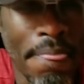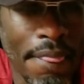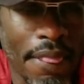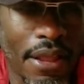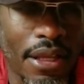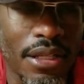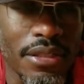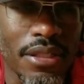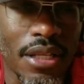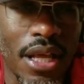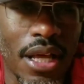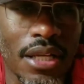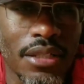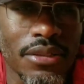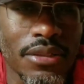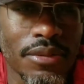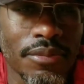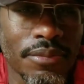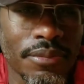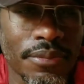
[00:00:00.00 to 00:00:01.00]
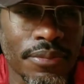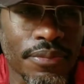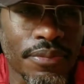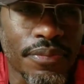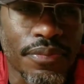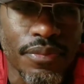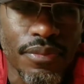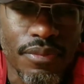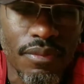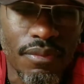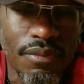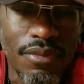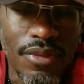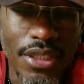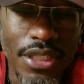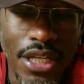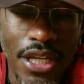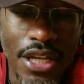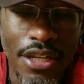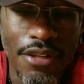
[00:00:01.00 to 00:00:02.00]
uh, size.
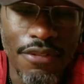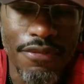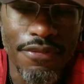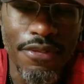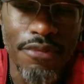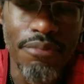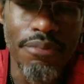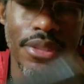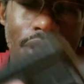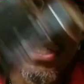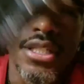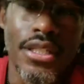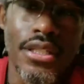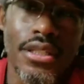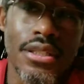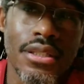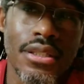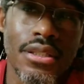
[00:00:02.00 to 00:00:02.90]
And for me,